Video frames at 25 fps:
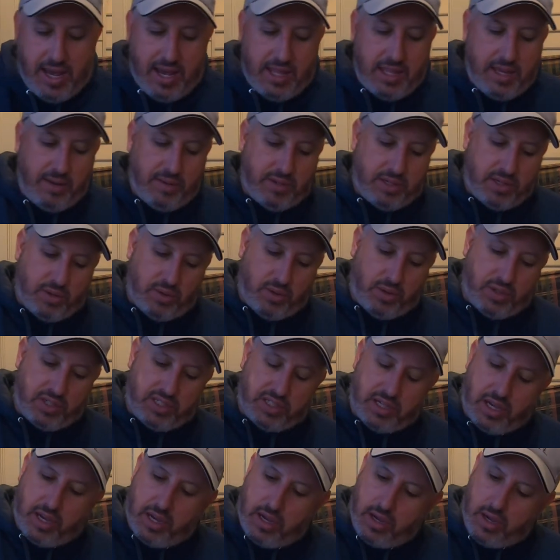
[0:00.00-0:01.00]
There was
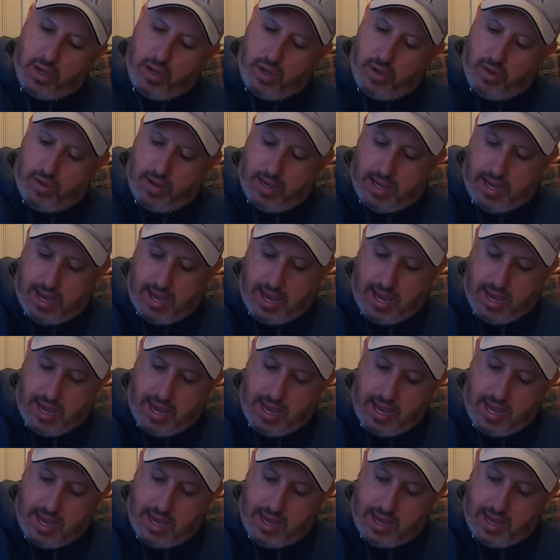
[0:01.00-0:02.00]
also
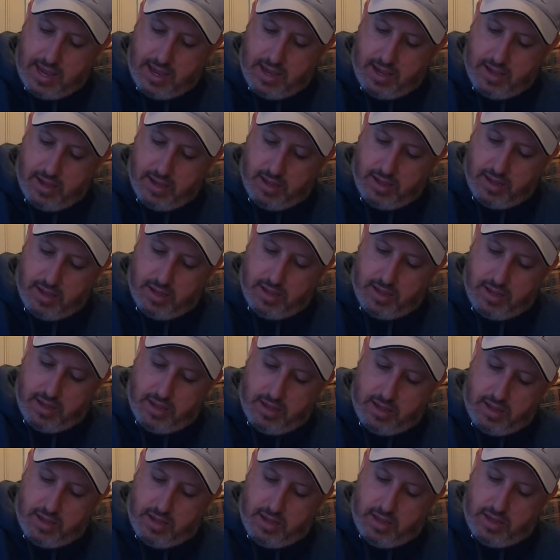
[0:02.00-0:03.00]
a
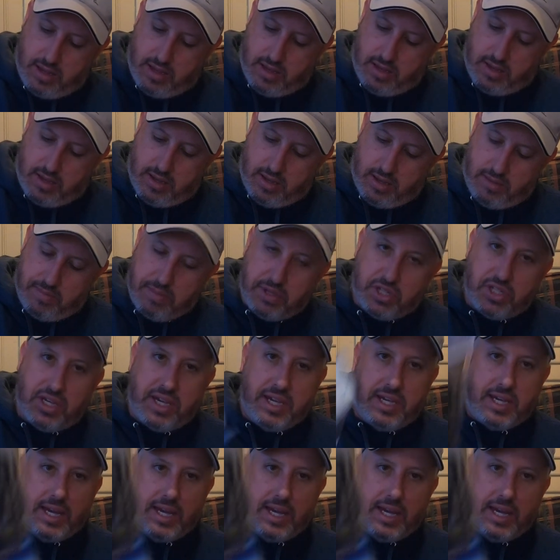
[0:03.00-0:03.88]
machine